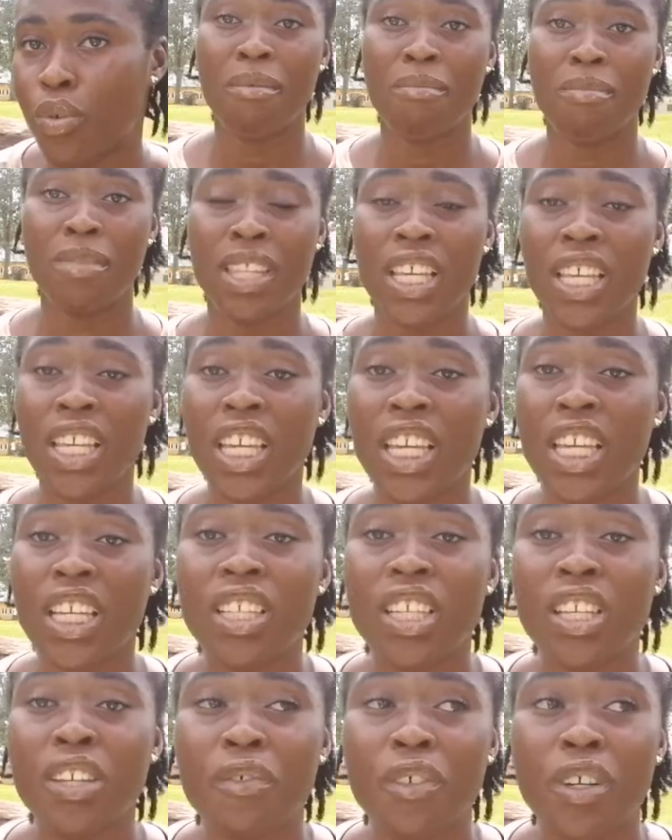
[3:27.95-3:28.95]
I'm
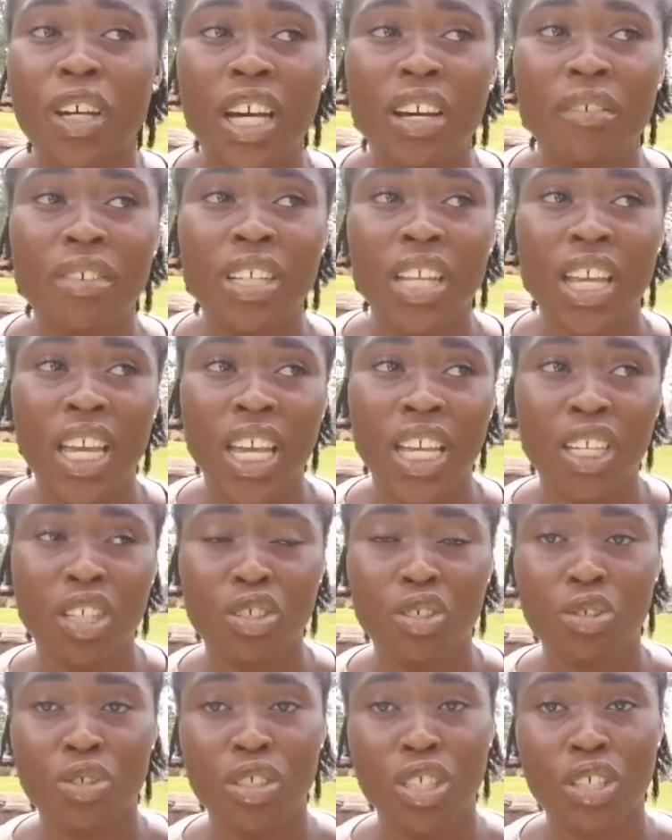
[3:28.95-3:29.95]
thinking if you're having hair
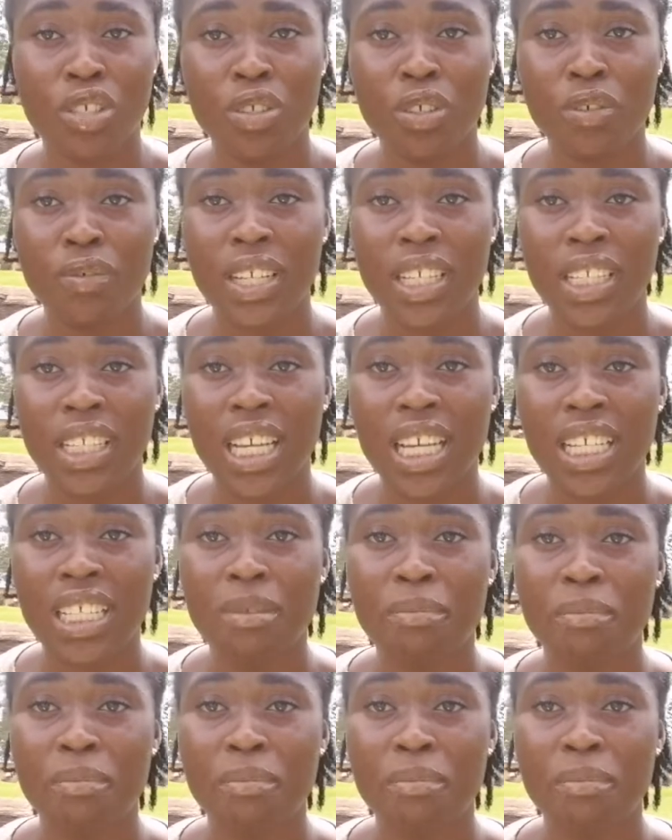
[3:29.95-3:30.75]
issues and stuff like that,